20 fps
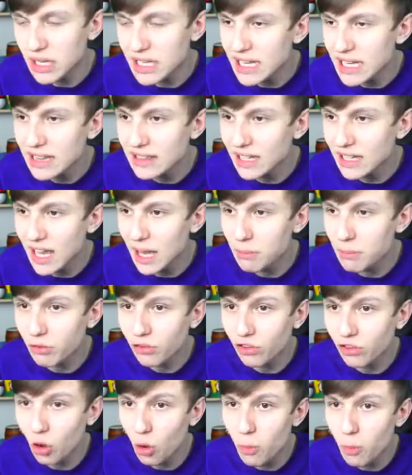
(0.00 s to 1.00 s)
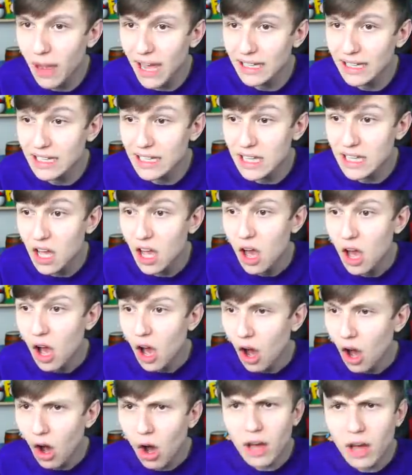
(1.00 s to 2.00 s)
need the chem so badly.
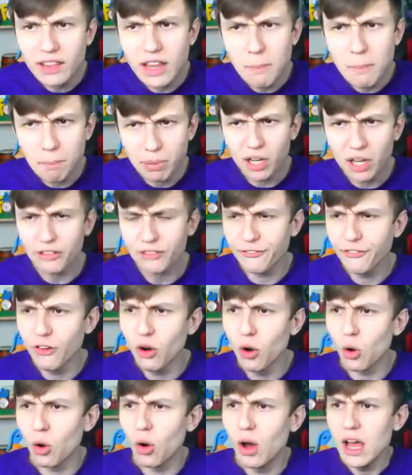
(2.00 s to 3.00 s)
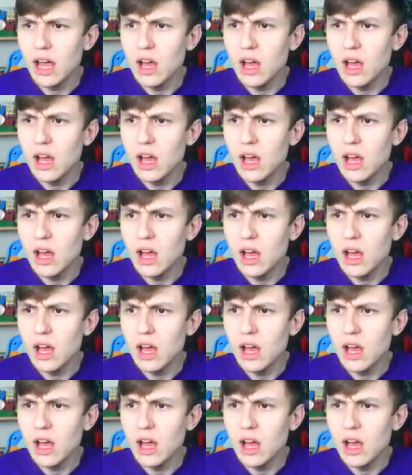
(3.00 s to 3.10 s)
Oh, and then plus four.